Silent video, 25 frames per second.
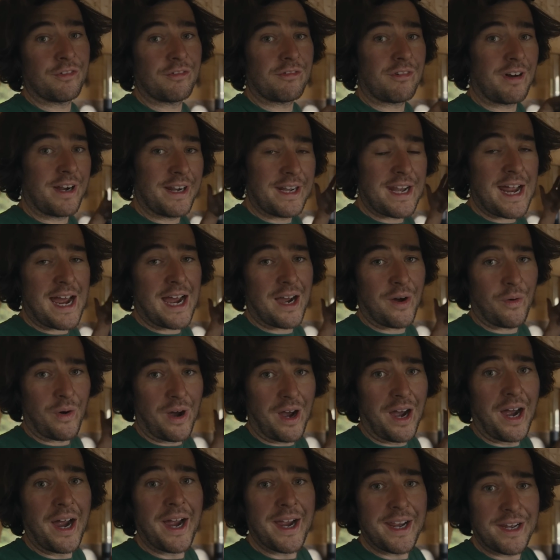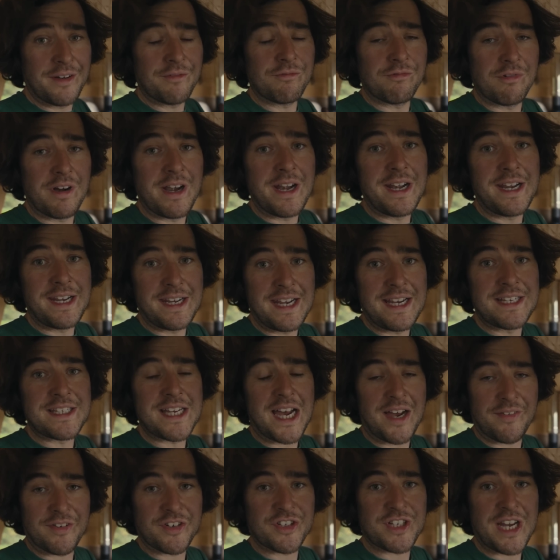Right now, I really need to
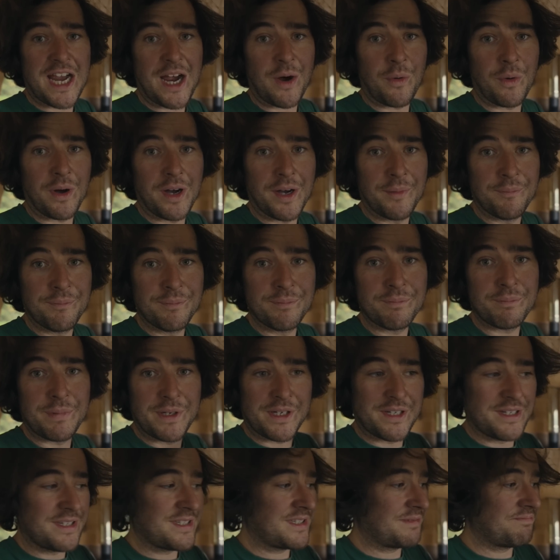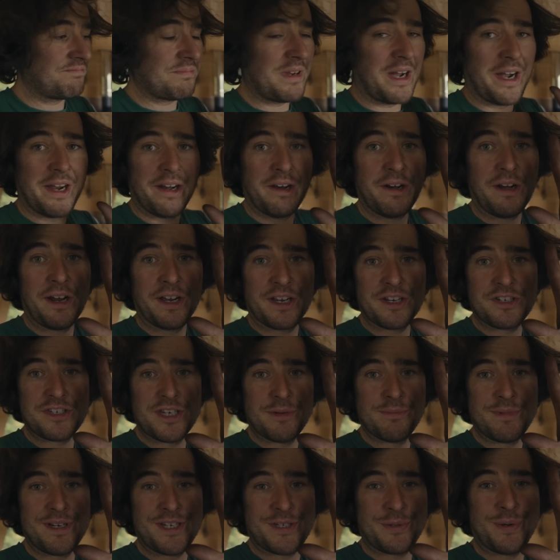have a shower. because I look like a
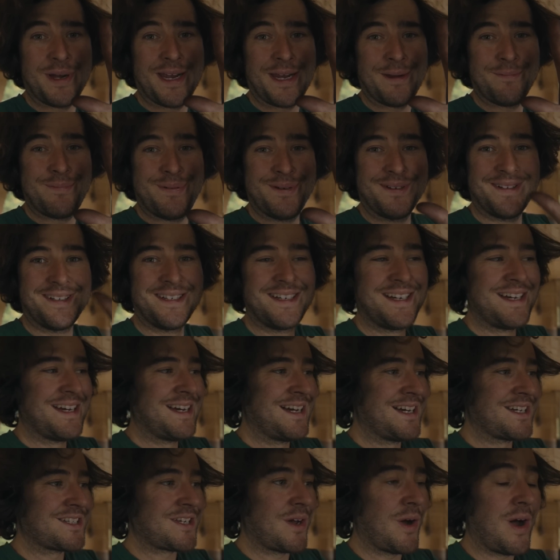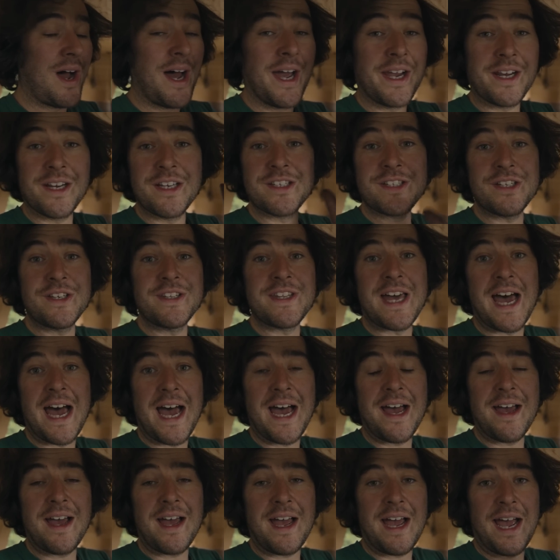chimney sweep. So I'm going to do
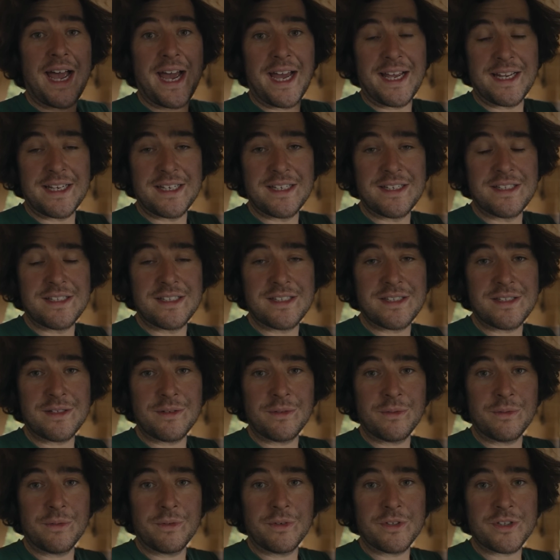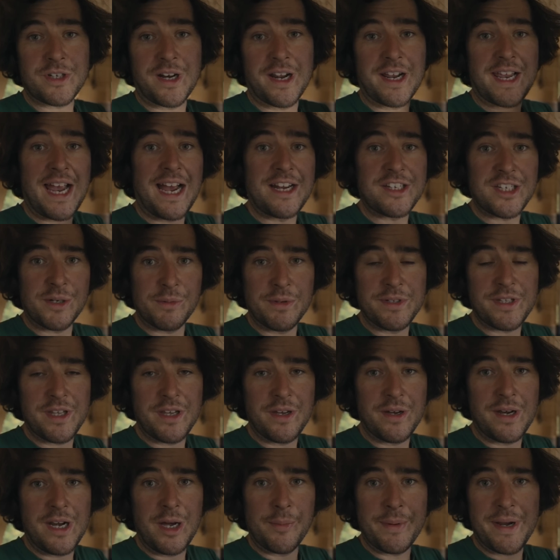that, and shall I catch up with
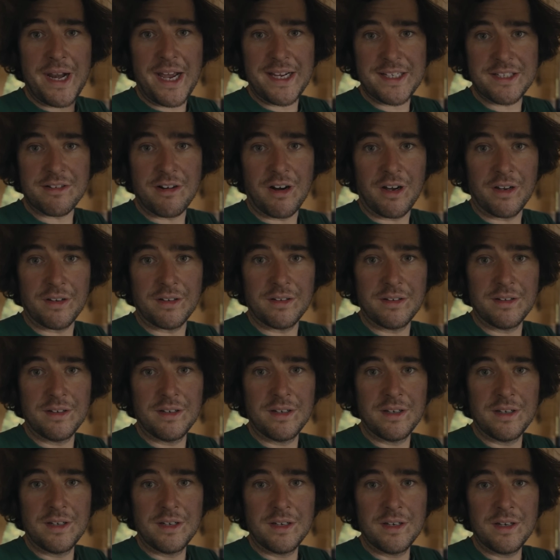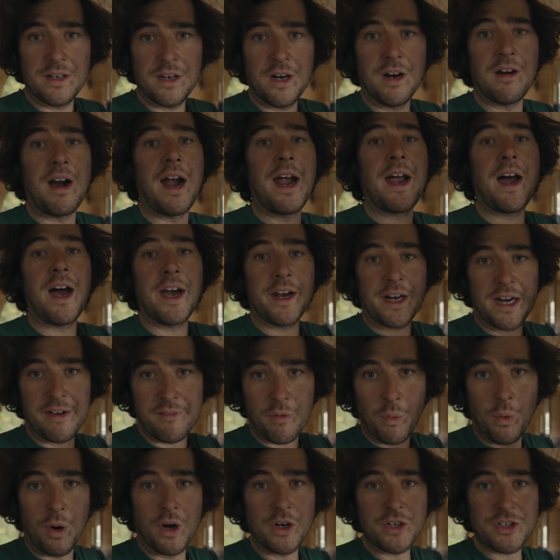you a little bit later on? All right, I'm going to have
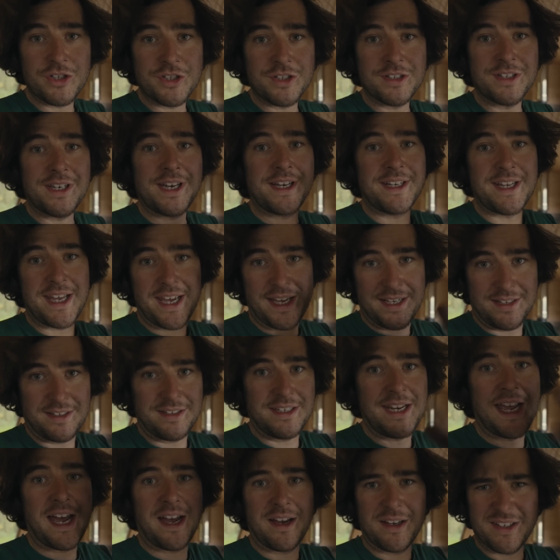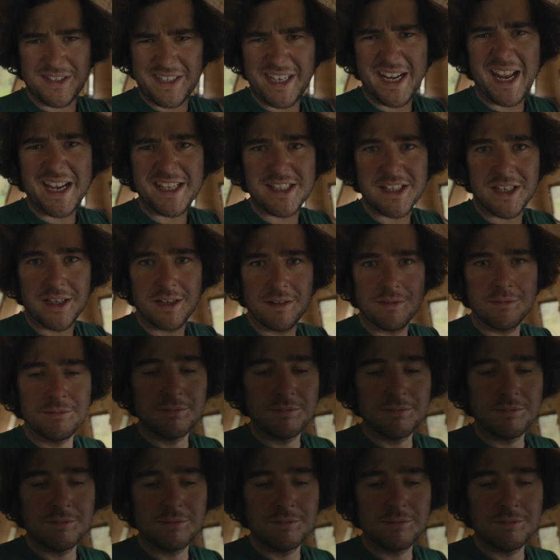a wash, and then, yeah, I'll see you later.